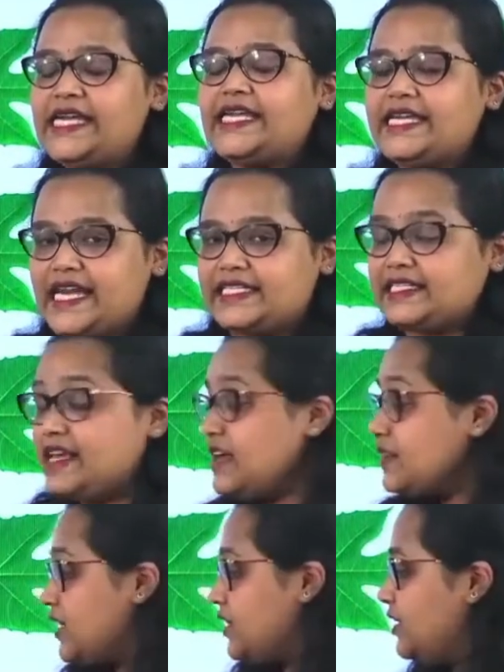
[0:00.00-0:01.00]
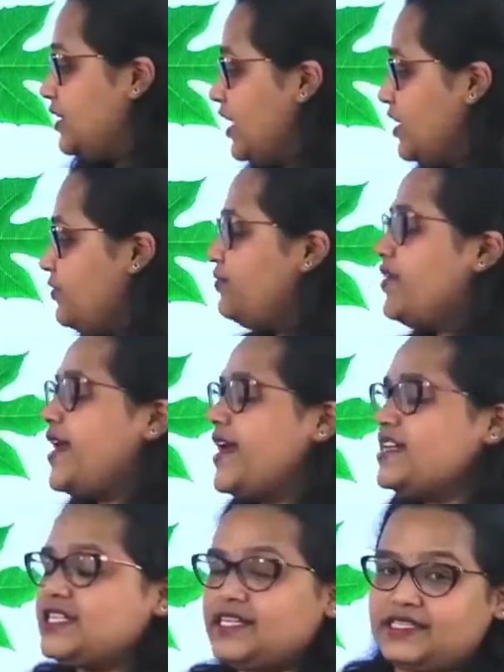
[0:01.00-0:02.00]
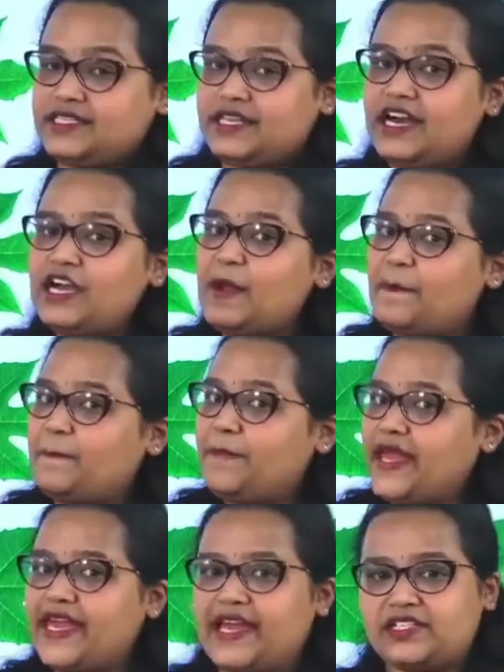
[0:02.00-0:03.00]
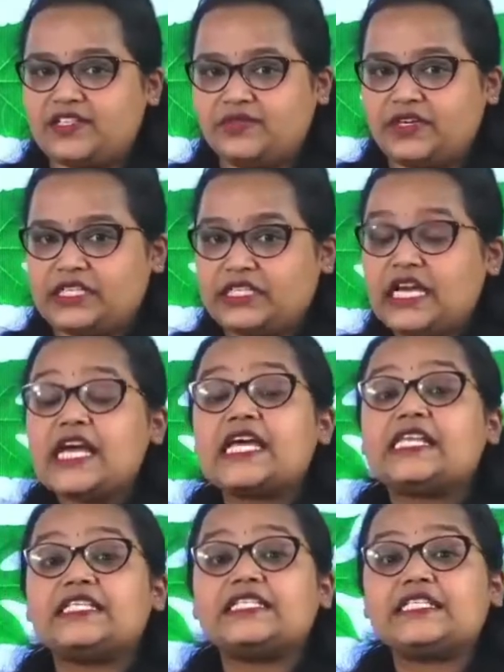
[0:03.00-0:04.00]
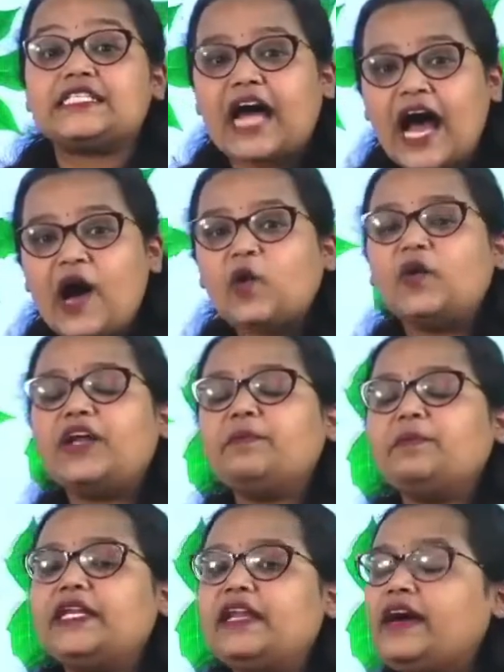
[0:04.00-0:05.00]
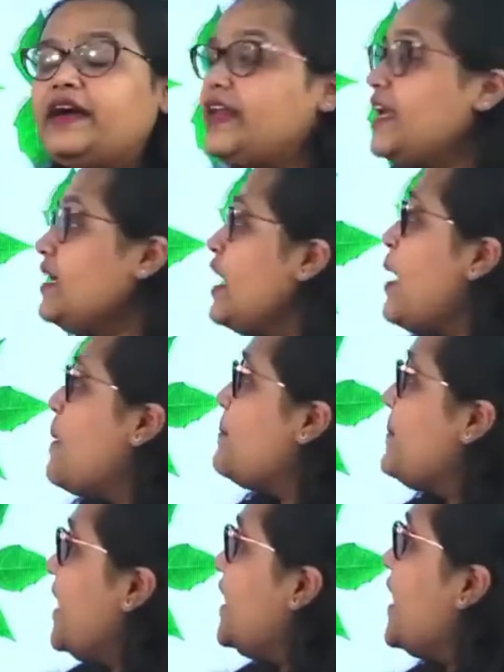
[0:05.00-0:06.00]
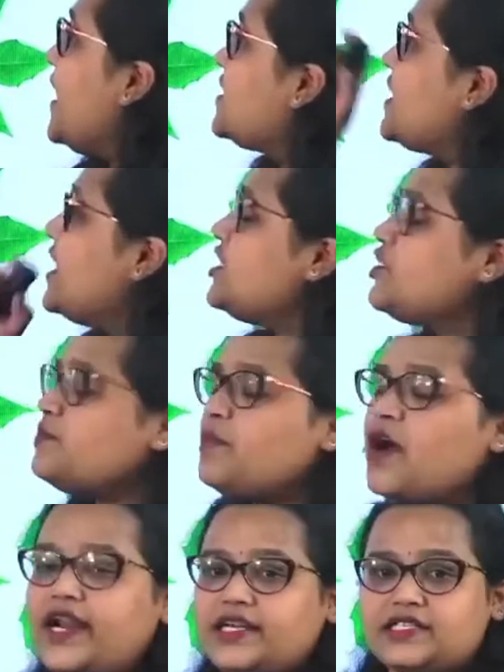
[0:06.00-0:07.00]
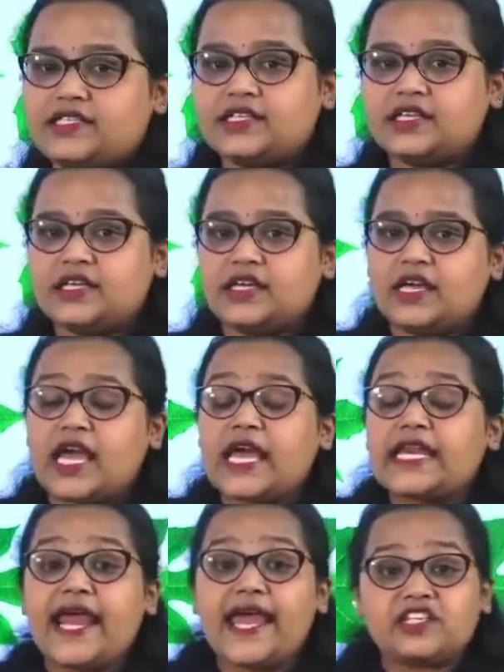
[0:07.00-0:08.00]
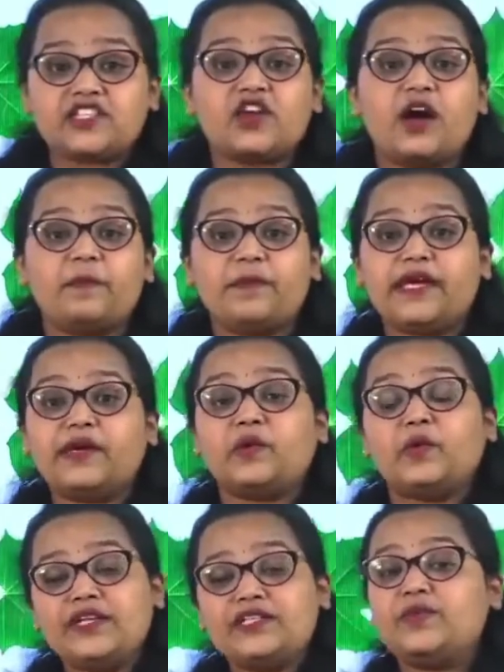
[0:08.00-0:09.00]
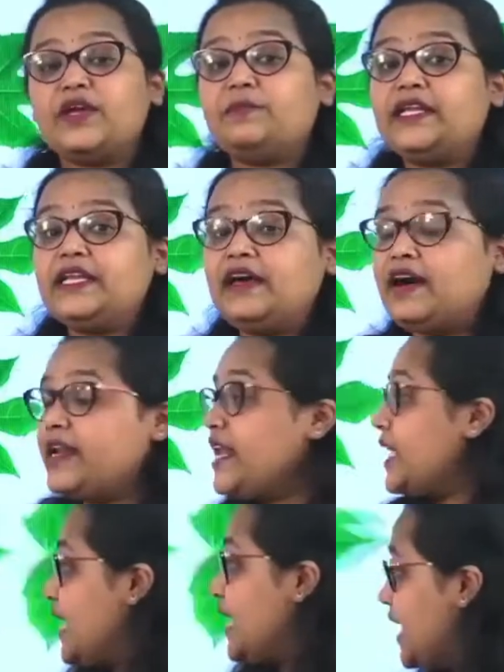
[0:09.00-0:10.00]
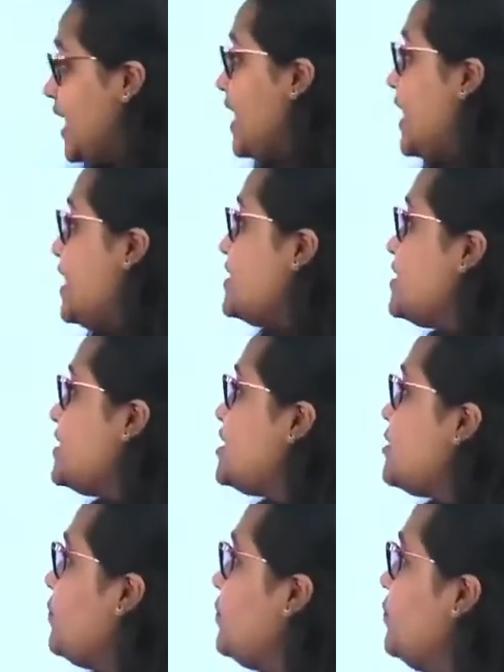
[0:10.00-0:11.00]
Yes, the third fish is the biggest fish. This is how we'll be learning biggest and smallest. Next topic which we'll be learning is